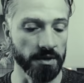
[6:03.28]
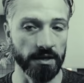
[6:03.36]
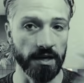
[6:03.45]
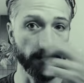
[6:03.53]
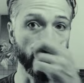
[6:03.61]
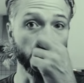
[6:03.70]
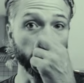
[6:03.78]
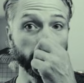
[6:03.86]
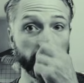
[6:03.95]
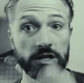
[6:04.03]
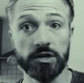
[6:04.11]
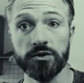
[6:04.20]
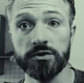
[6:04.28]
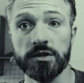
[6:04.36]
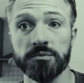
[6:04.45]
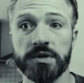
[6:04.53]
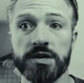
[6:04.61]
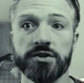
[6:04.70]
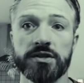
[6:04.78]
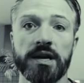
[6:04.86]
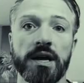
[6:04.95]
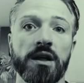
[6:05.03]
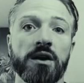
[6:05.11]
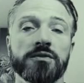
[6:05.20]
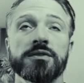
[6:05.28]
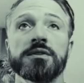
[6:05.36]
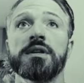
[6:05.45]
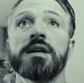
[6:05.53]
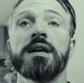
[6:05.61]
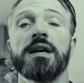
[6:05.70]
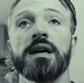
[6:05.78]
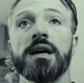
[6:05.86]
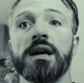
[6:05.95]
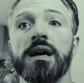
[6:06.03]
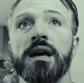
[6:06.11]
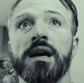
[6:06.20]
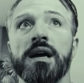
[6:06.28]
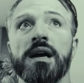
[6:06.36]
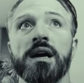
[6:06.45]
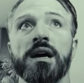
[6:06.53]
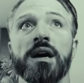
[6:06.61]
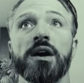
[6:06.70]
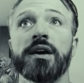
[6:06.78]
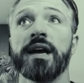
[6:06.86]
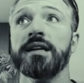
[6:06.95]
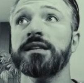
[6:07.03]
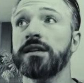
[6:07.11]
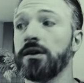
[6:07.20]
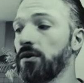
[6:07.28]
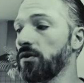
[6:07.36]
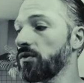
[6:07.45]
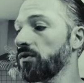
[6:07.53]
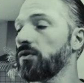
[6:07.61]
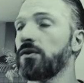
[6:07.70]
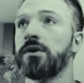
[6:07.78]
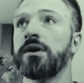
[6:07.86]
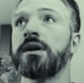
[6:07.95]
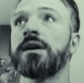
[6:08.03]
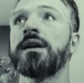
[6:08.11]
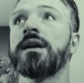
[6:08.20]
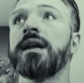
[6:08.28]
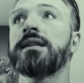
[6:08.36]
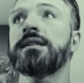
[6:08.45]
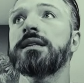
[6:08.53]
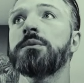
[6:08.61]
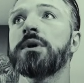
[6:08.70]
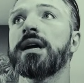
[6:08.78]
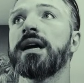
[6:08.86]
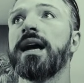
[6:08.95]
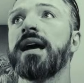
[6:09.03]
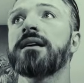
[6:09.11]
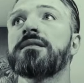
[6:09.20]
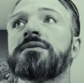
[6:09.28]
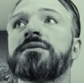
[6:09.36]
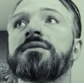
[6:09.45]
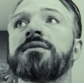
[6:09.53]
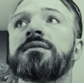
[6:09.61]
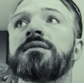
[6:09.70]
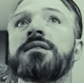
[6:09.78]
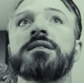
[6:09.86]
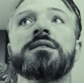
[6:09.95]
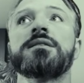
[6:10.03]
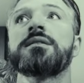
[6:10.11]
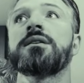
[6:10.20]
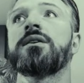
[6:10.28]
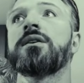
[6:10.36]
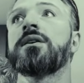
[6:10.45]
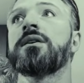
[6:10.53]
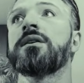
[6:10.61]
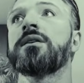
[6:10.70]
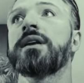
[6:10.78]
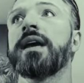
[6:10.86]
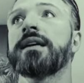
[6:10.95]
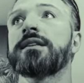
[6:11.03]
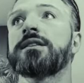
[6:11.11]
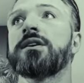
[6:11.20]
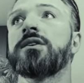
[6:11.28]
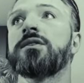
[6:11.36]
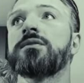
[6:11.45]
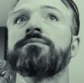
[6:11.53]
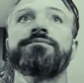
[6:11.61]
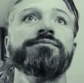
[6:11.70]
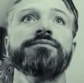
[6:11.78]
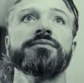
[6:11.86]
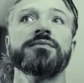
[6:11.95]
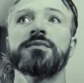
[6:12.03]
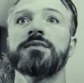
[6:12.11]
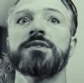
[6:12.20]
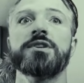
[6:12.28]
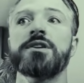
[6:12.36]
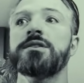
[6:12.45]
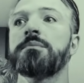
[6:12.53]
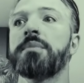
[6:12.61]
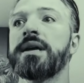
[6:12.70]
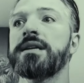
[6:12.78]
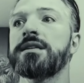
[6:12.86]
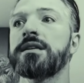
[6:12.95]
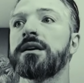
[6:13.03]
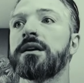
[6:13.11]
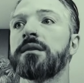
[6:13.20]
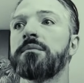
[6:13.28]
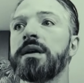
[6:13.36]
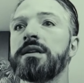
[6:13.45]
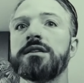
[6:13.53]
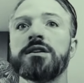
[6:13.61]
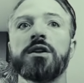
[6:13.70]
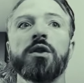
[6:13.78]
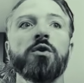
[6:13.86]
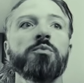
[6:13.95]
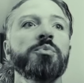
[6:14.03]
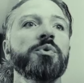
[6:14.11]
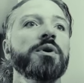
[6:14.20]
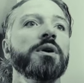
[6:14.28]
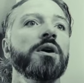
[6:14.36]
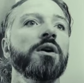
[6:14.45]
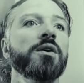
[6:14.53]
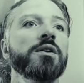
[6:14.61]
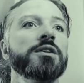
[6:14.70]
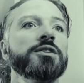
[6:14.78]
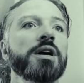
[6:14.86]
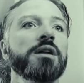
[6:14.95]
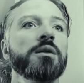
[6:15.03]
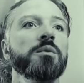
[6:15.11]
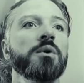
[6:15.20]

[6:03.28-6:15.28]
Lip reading: but I don't really use compression that often. Okay, so let's see what I have. Oh yeah, so just a basic loop on the channel